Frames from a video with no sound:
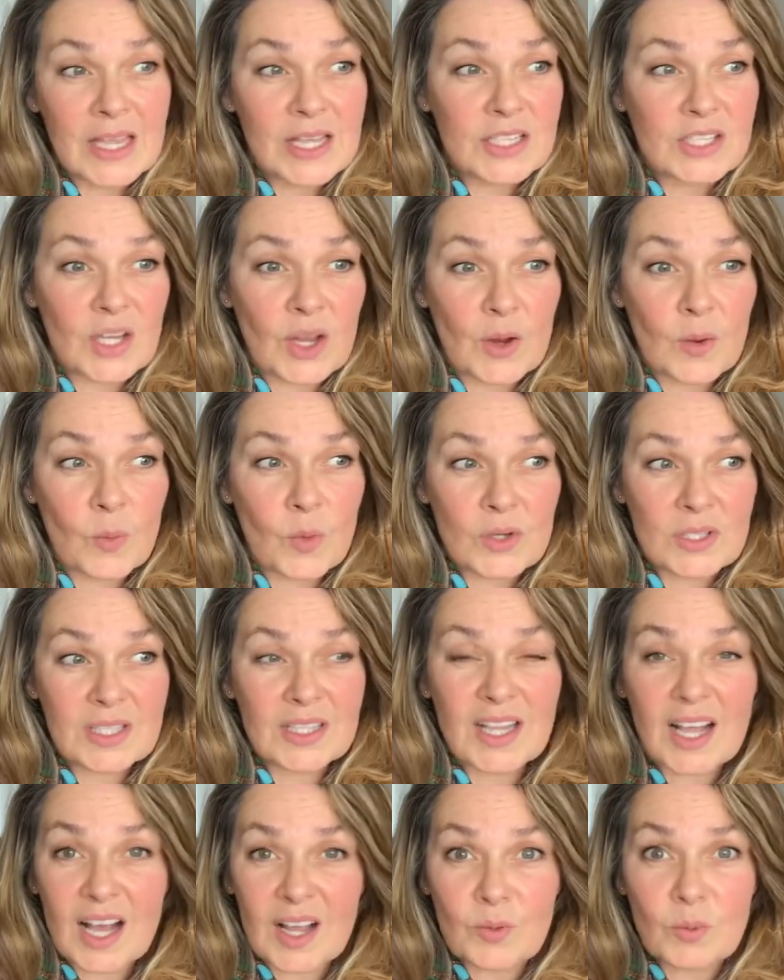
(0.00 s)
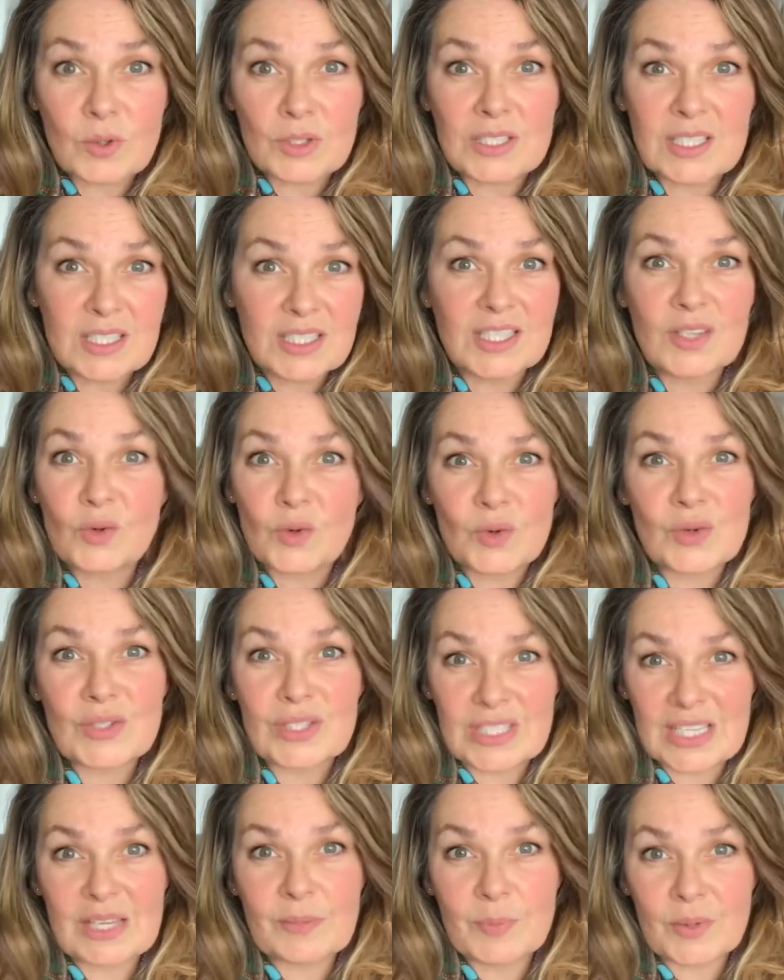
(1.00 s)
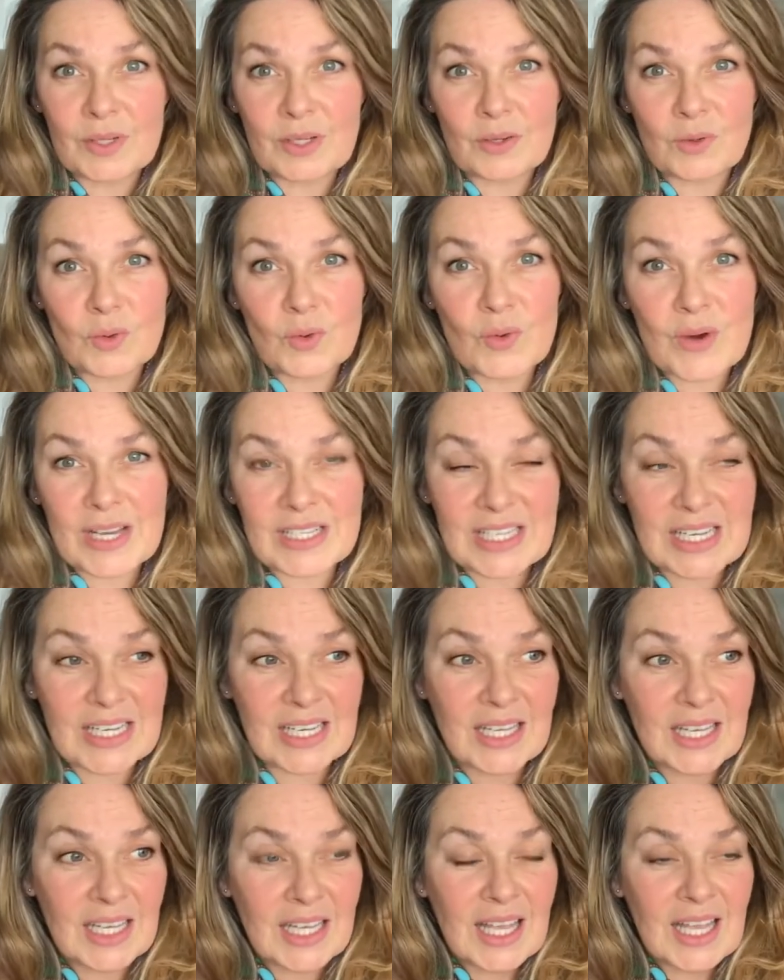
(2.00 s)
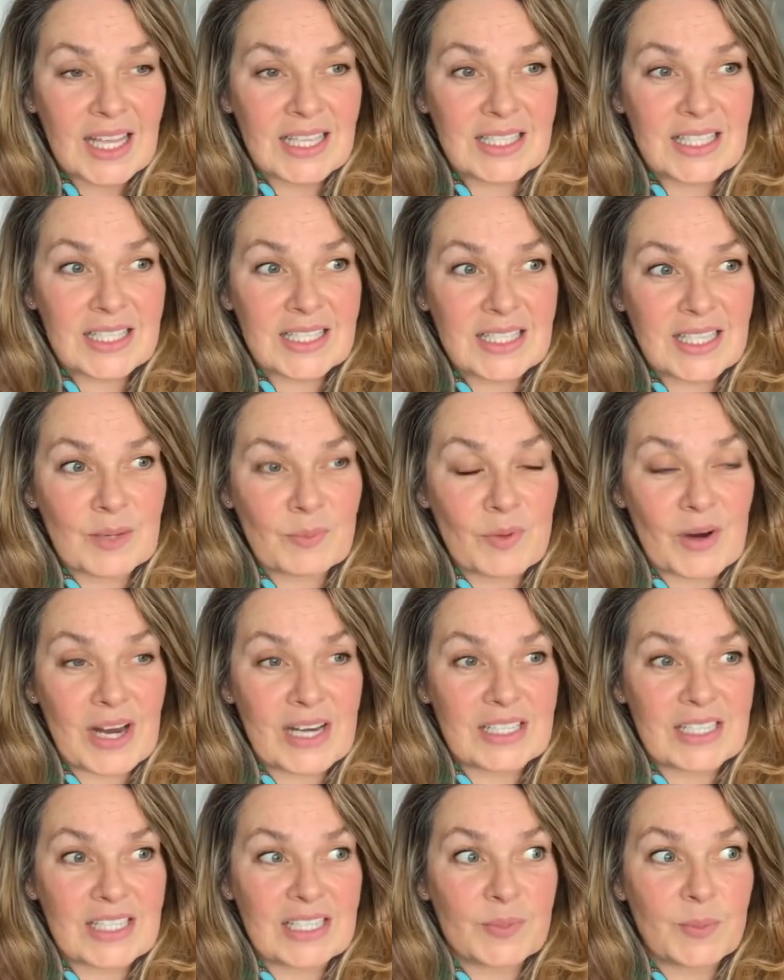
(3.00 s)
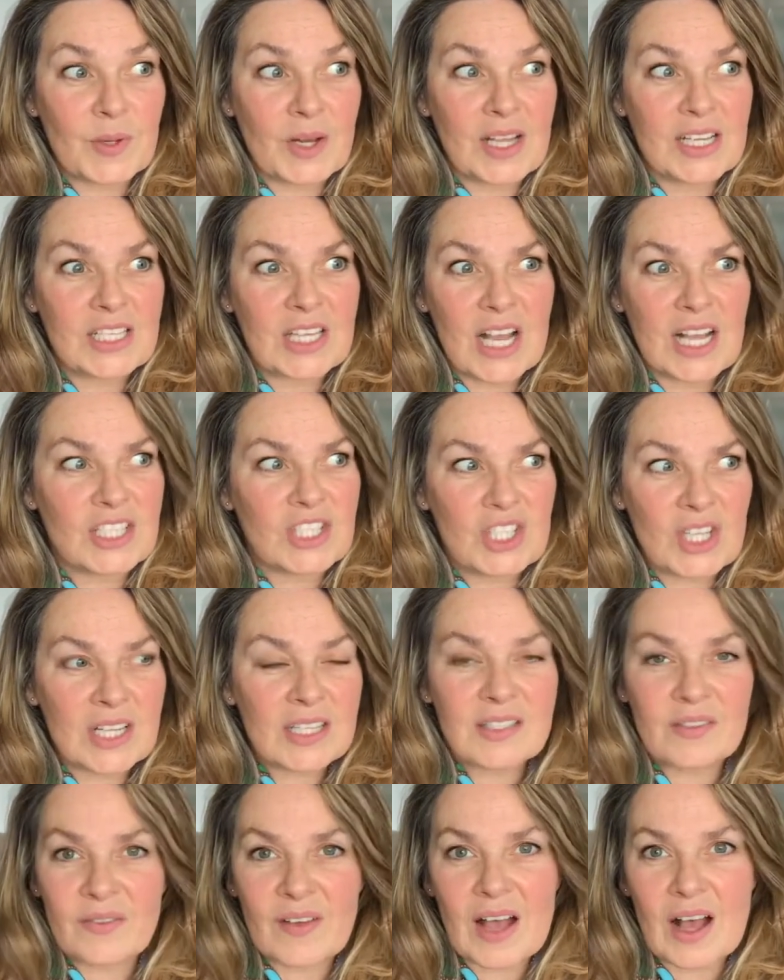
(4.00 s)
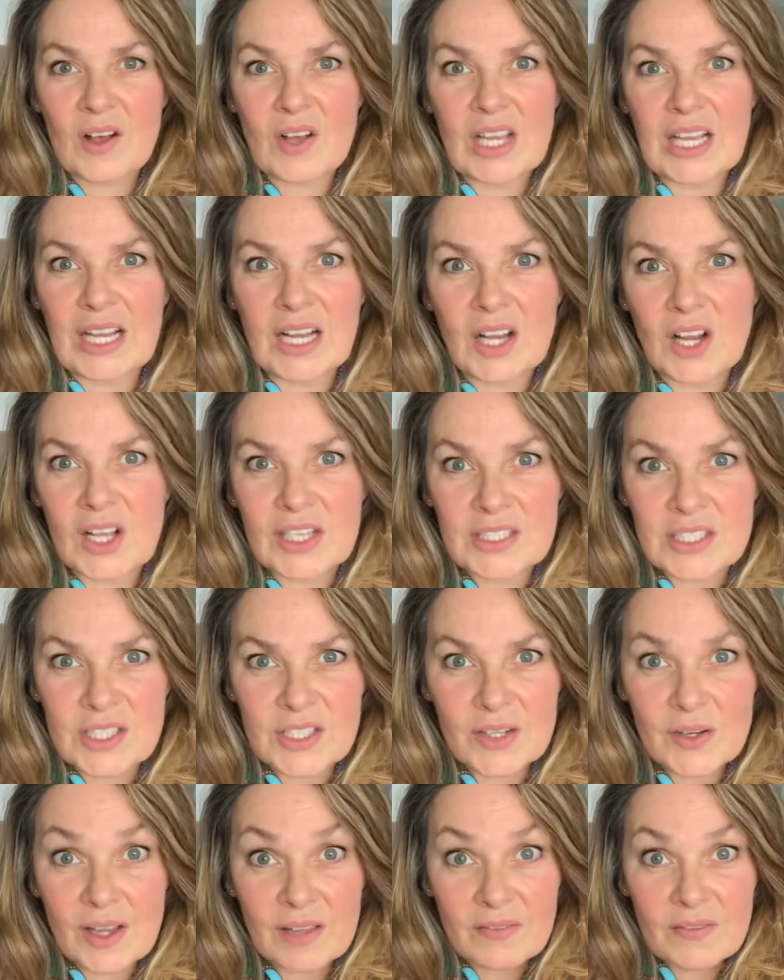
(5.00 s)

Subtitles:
So it wasn't that I wanted to deepen an already existing practice, but I just felt inclined to do it.